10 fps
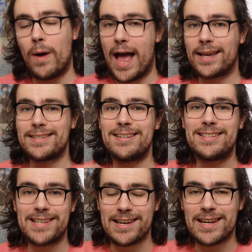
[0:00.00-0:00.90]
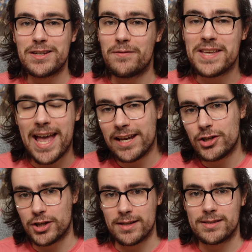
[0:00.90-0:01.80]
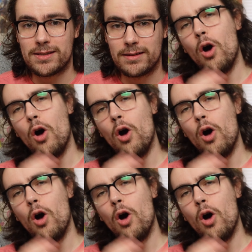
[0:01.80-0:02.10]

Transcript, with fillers: Rack is a descendant of the Ancients.